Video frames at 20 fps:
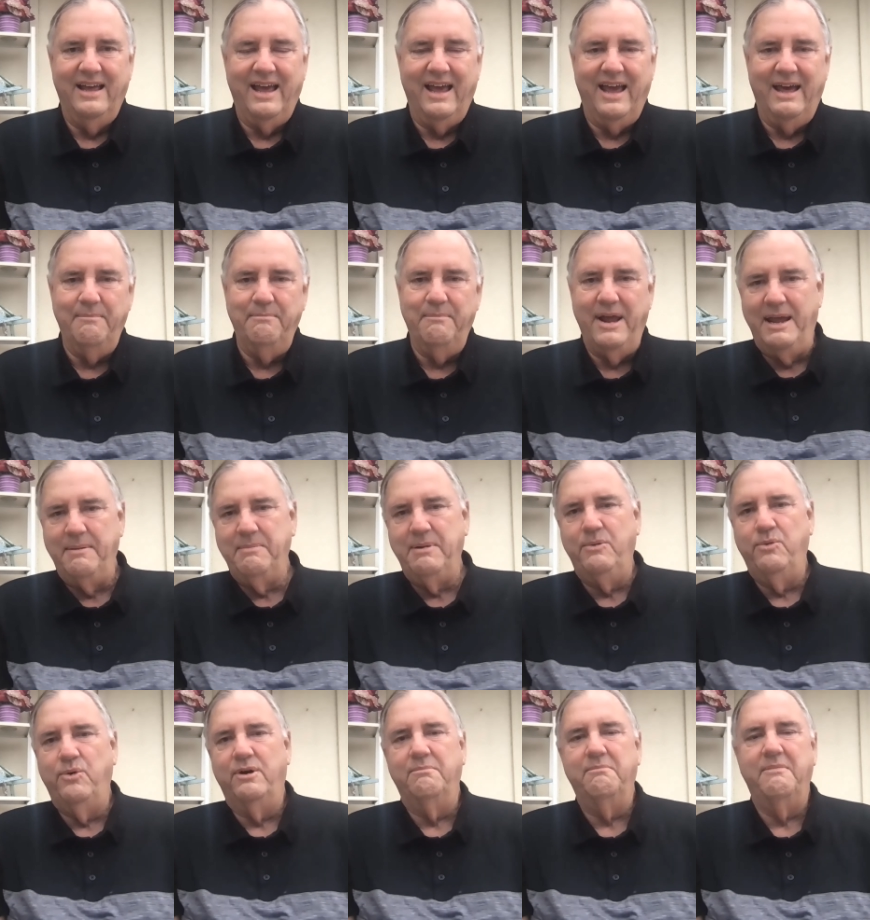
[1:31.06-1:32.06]
And maybe
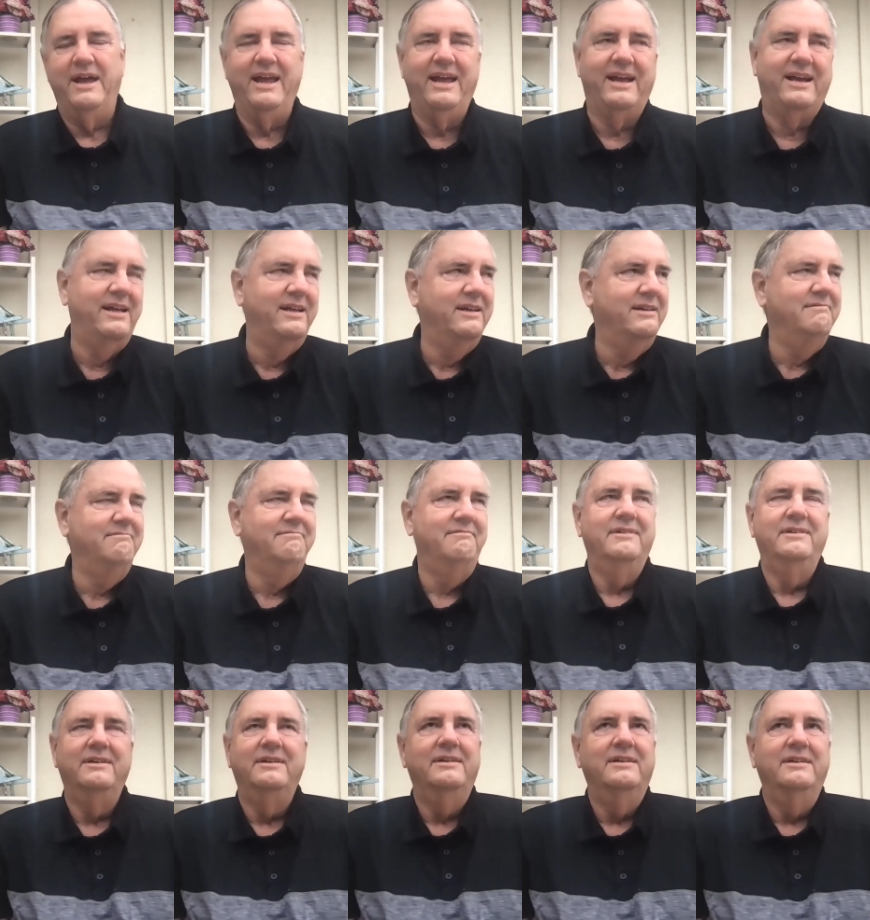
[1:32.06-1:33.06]
we'll make
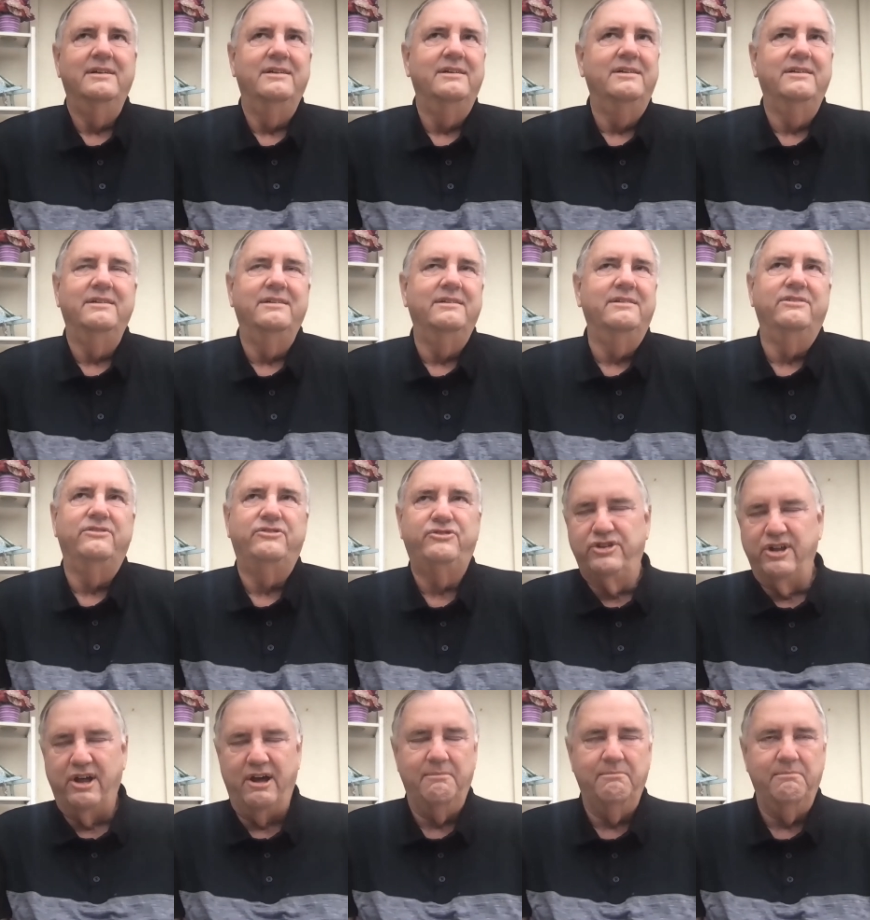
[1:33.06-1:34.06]

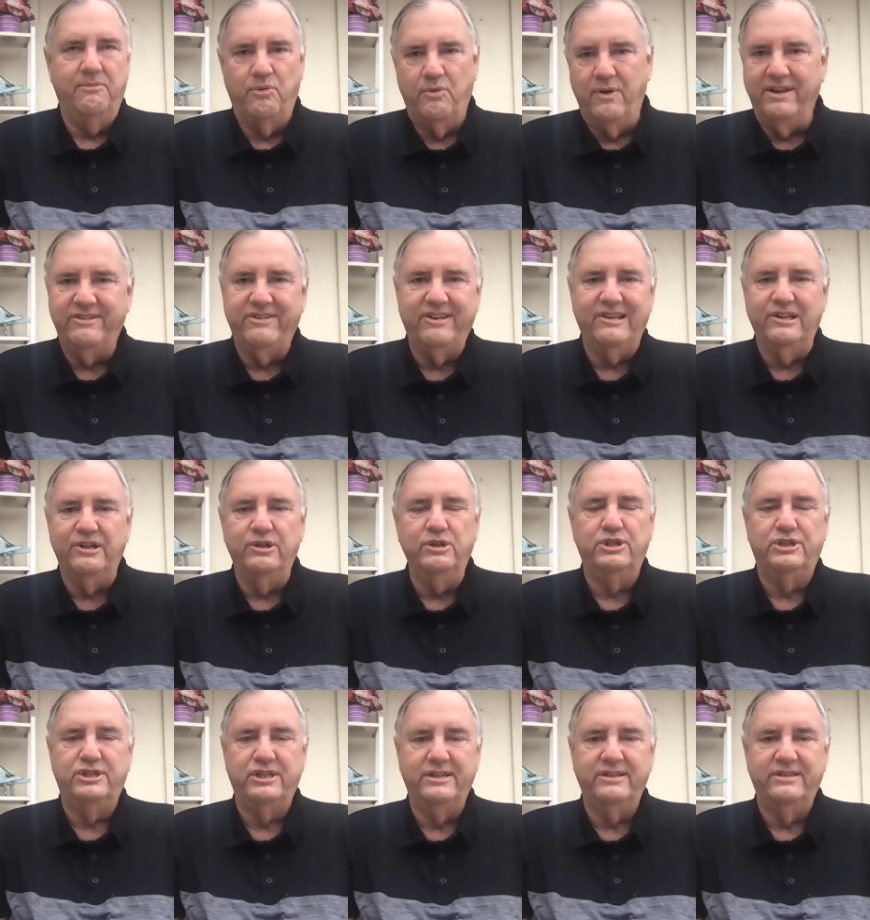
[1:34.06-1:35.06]
some
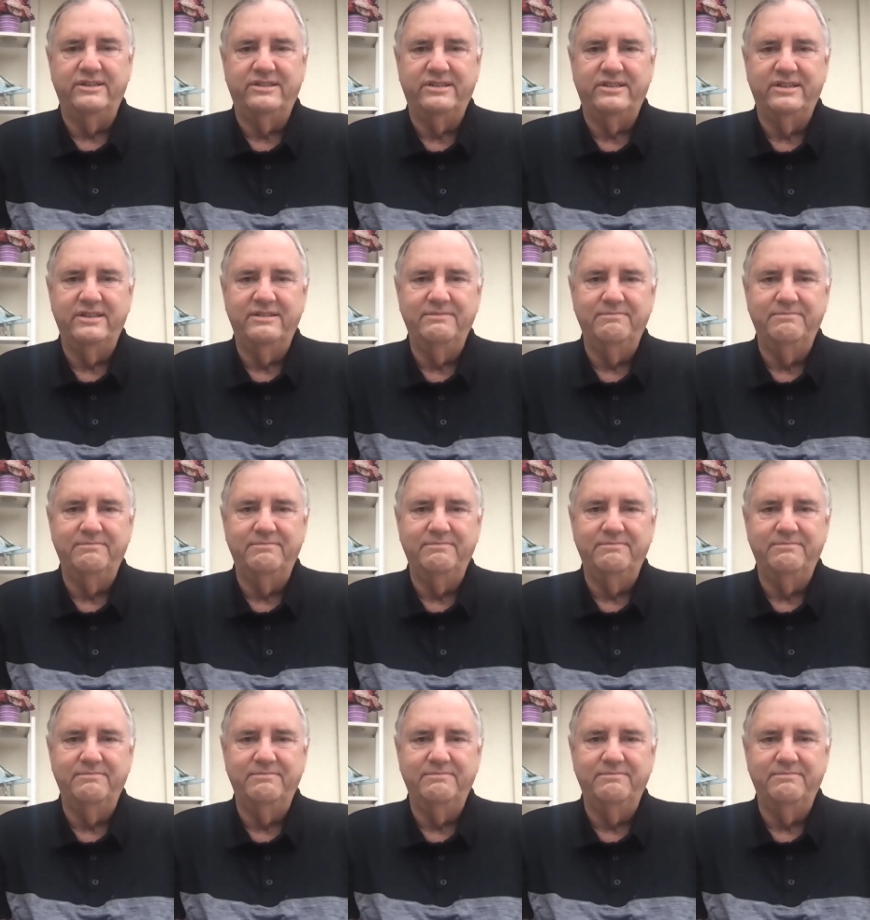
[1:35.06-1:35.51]
resolutions.